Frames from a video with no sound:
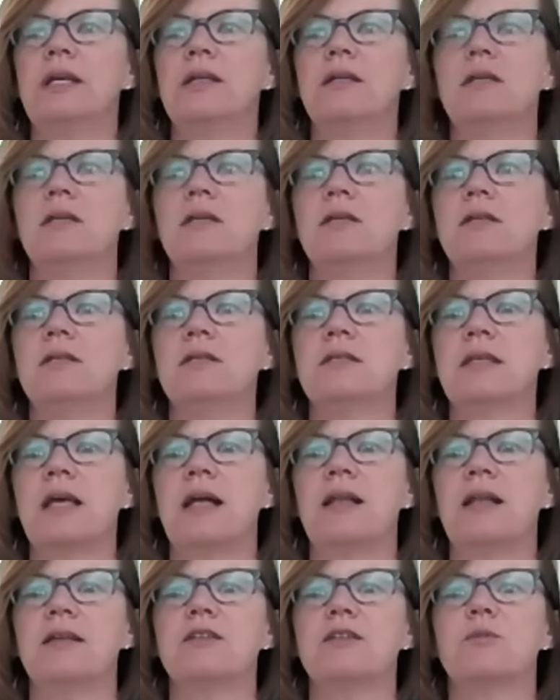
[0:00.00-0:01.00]
is
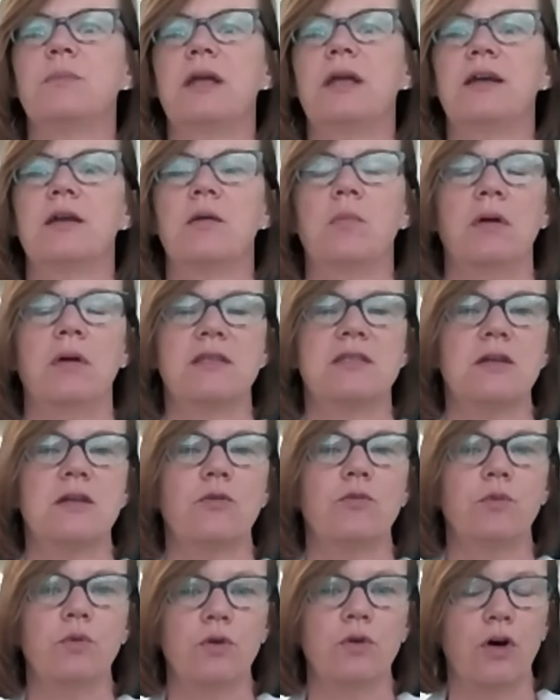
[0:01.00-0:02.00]
Alex Blake and
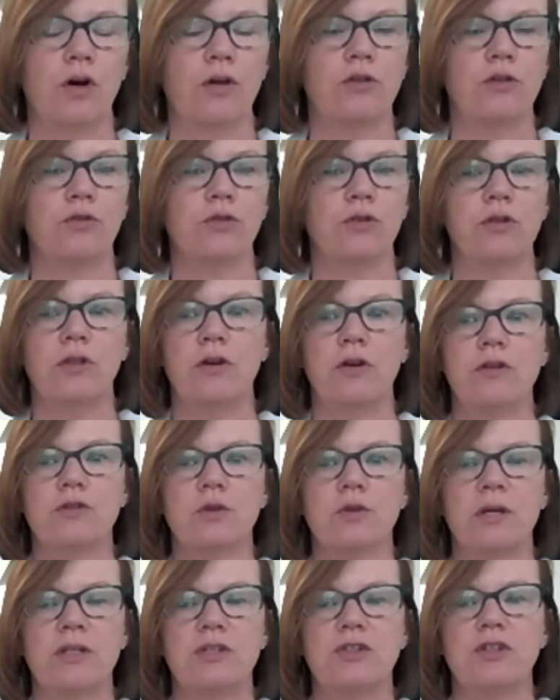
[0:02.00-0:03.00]
myself will go through those
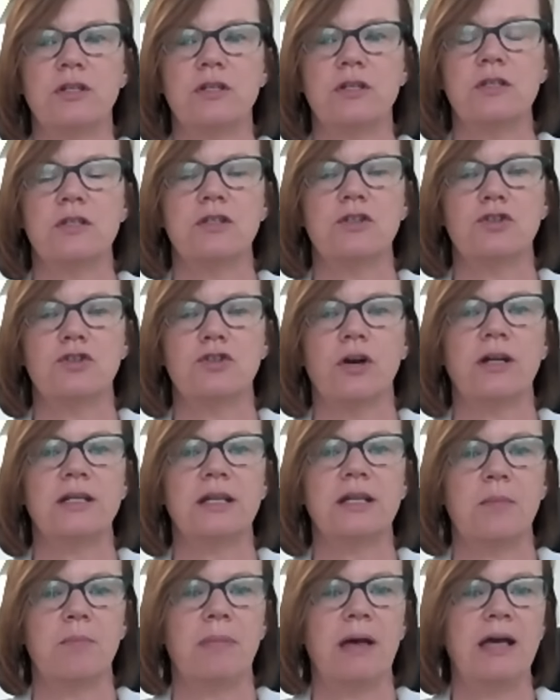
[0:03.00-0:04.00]
questions and try
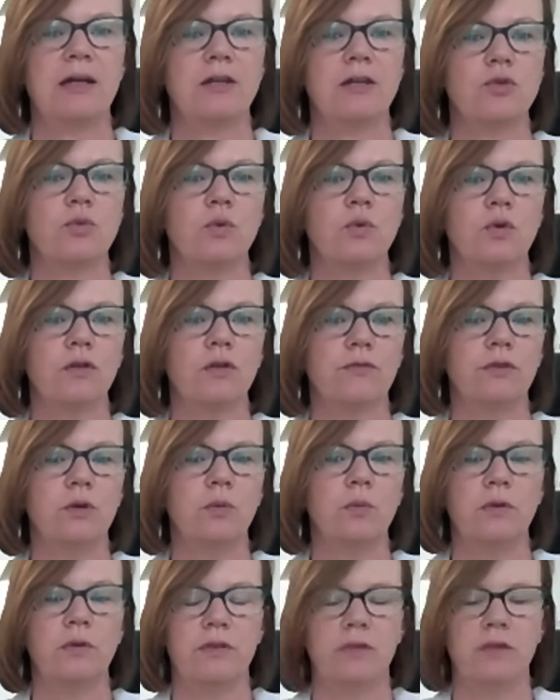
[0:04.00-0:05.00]
to get back to all of you